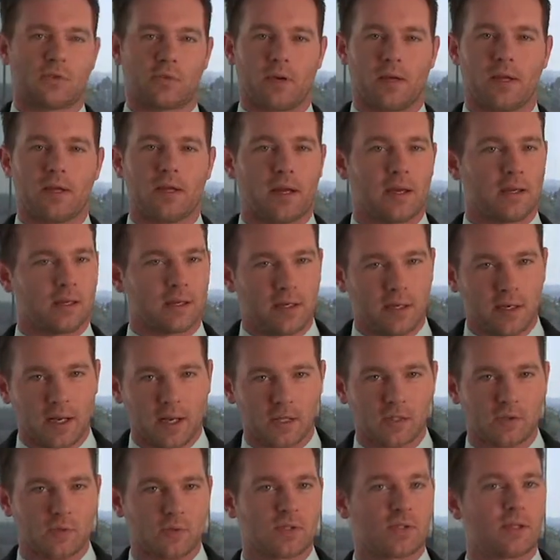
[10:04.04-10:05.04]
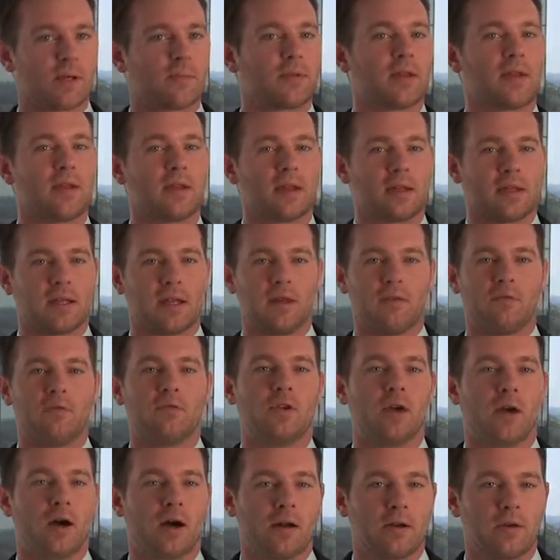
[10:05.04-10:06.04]
that connects with something that they've
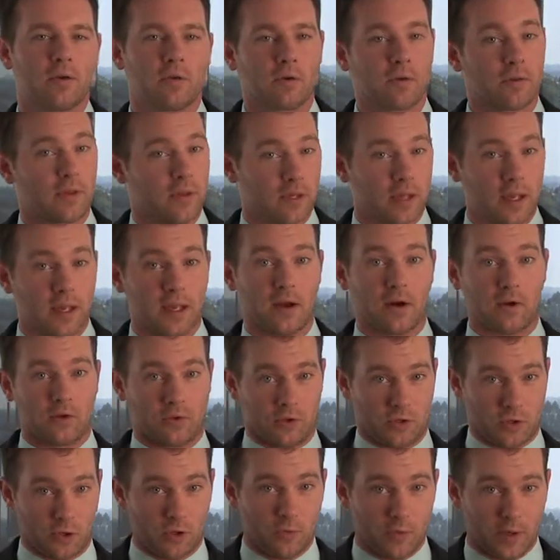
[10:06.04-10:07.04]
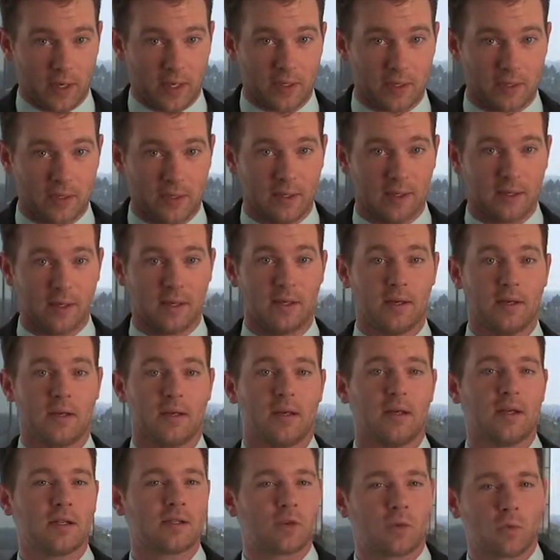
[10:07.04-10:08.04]
done or they are doing,
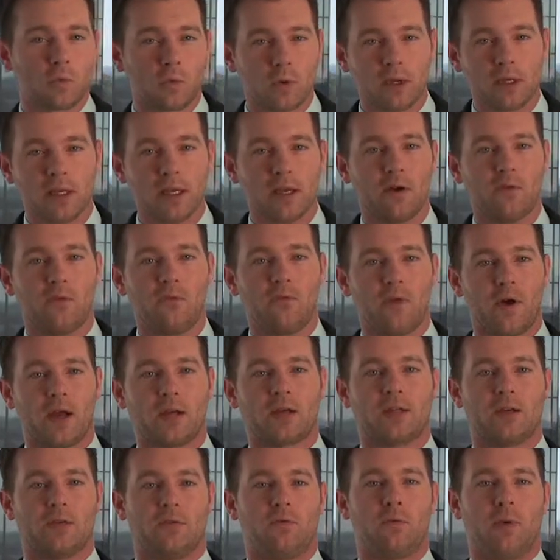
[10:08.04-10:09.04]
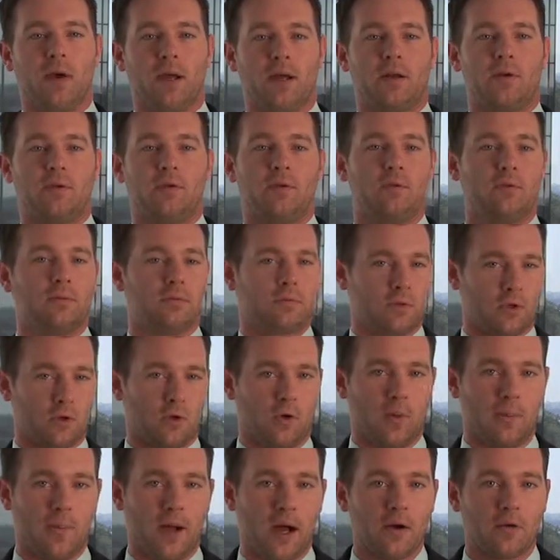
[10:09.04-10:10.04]
that's a really effective way to go
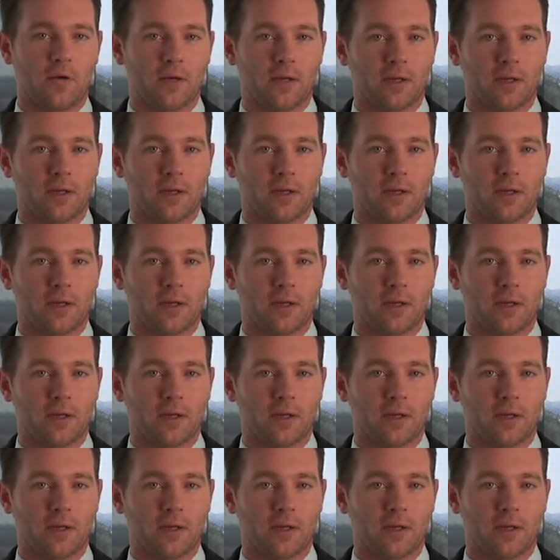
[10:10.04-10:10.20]
about it.